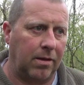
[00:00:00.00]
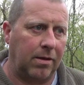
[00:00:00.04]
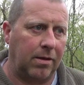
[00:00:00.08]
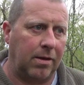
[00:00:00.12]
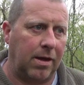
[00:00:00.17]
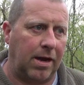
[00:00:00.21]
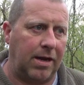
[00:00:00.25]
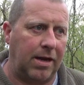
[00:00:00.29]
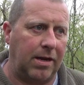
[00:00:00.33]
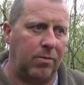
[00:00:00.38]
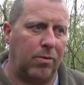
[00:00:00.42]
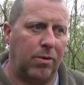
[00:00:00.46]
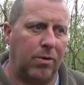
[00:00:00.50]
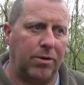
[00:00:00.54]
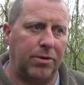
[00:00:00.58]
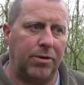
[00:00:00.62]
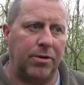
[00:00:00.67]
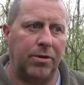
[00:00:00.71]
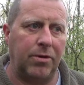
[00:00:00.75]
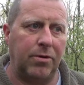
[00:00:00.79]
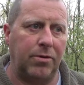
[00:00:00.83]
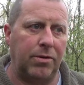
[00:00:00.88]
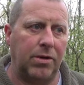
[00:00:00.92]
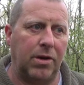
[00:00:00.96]
Anyone
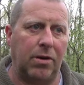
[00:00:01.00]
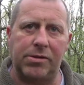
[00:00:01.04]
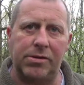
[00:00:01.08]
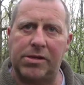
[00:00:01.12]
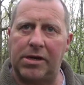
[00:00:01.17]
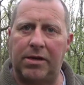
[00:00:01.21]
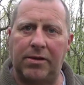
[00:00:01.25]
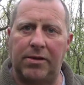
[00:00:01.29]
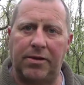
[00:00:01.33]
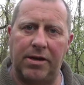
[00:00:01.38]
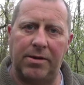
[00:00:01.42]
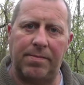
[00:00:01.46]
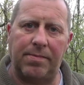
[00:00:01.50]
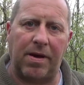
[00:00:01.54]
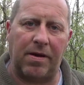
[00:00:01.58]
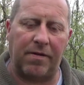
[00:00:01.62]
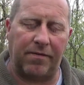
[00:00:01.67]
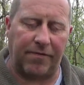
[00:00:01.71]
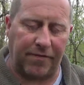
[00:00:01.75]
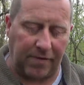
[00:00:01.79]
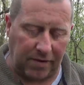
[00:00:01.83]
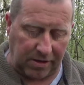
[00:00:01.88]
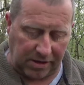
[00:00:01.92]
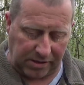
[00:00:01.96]
who knows anything about
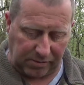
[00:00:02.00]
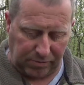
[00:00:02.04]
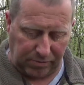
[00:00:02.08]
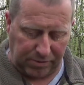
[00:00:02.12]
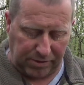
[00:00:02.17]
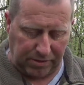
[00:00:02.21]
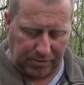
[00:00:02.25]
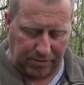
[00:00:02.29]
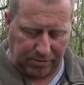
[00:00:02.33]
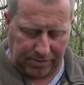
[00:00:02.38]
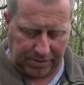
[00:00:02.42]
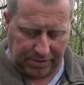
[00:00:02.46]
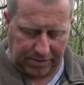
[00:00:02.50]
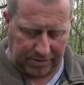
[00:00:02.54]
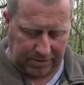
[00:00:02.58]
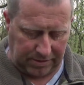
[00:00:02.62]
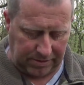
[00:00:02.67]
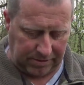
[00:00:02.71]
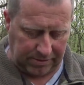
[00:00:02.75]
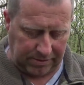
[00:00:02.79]
fires will know that